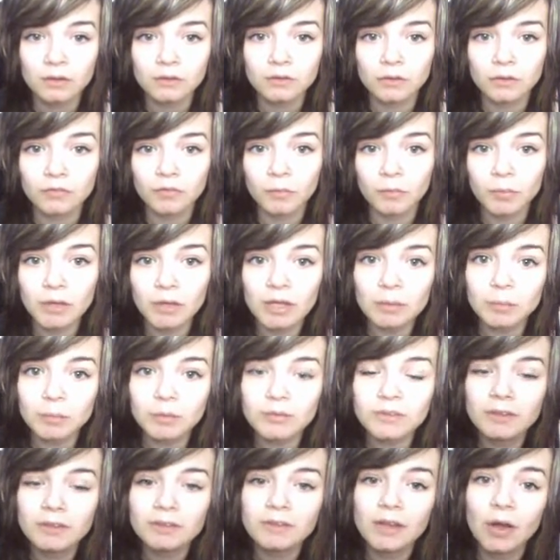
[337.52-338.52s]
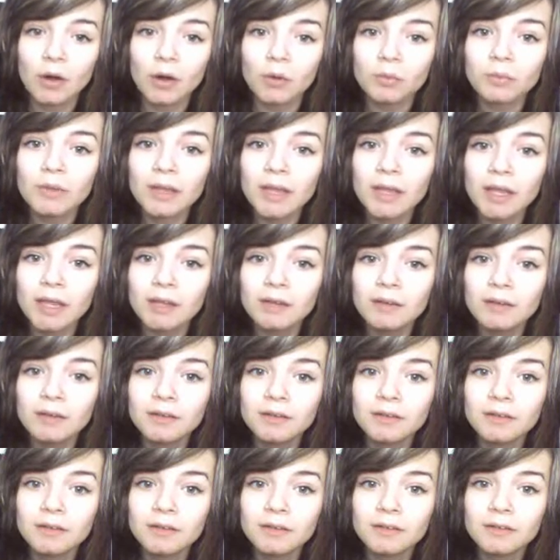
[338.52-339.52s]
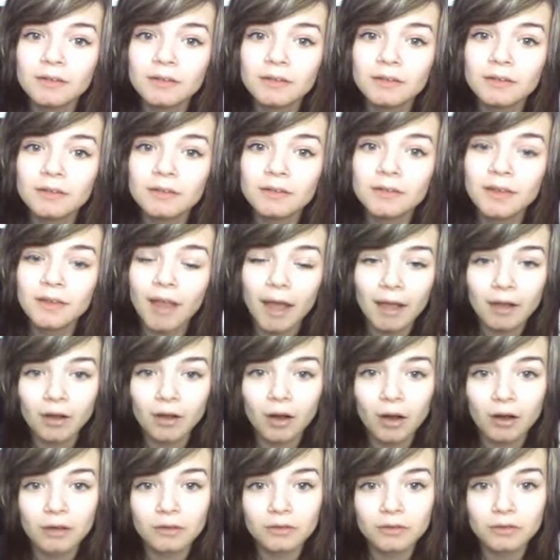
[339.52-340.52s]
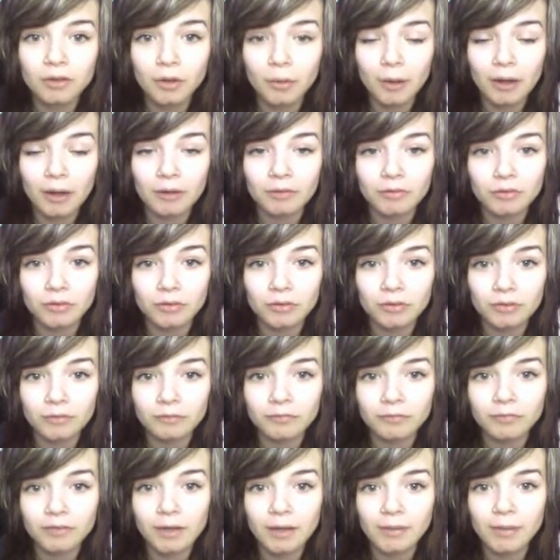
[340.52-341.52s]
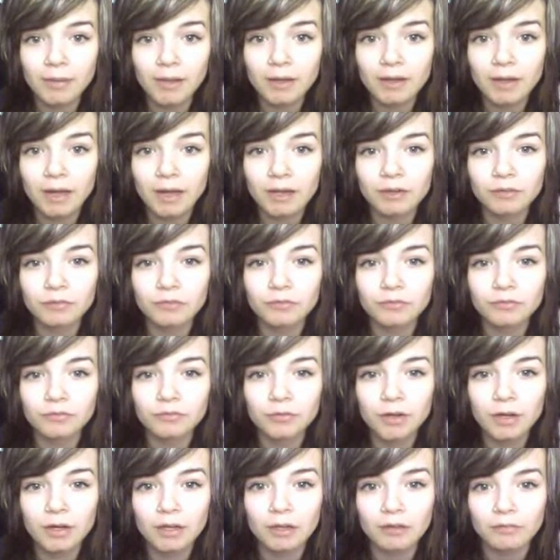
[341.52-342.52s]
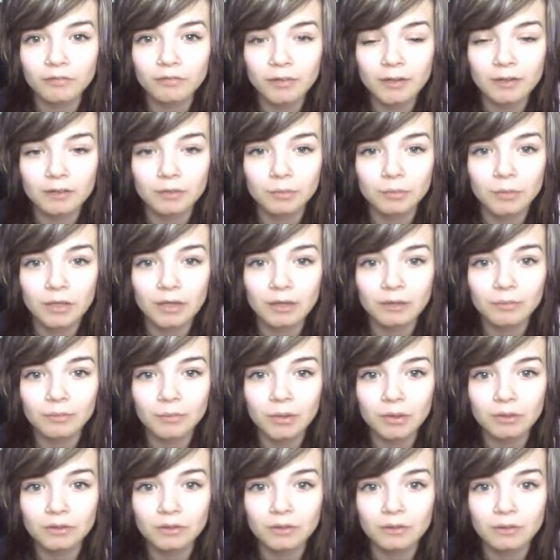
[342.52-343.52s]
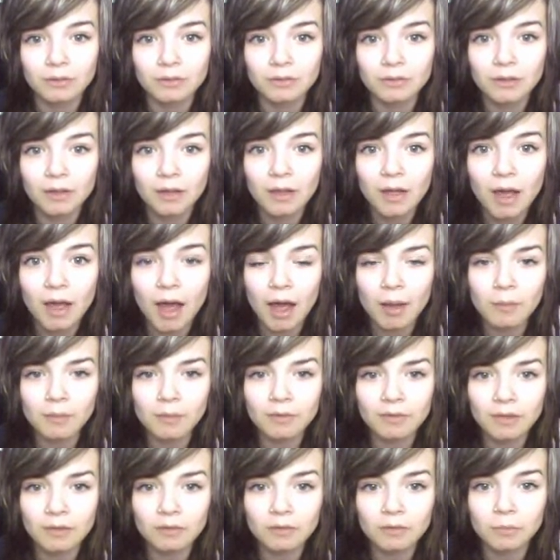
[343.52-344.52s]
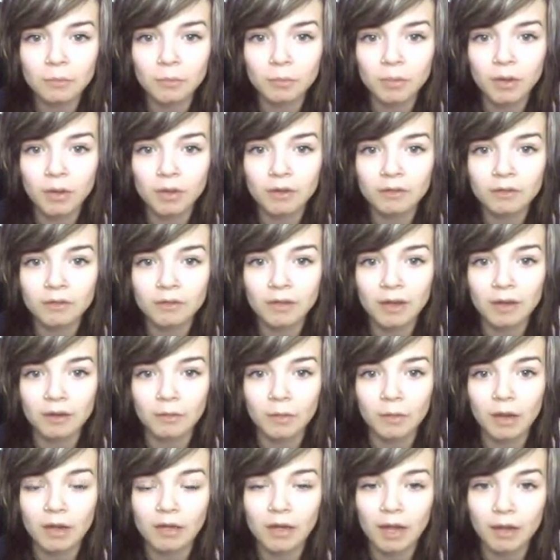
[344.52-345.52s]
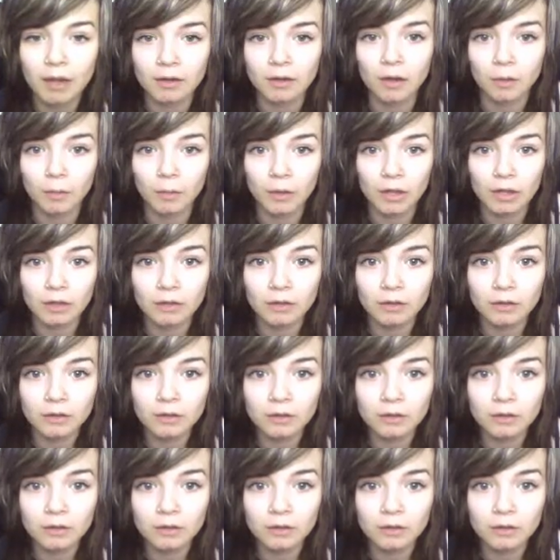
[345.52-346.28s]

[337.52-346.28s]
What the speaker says: So for people to tell me that I can't go out and do something like that kind of really offends me, because I'm a sensible person anyway and I know it.